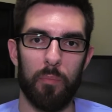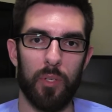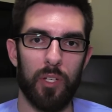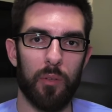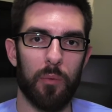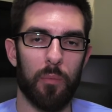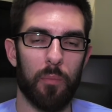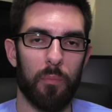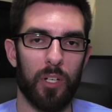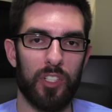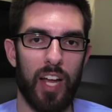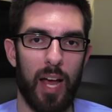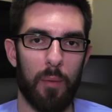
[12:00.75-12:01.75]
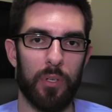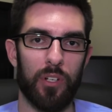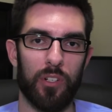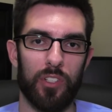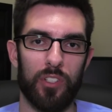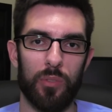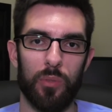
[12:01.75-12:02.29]
be much
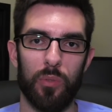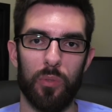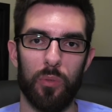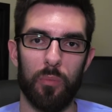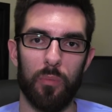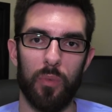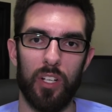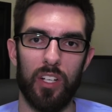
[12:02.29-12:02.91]
happier to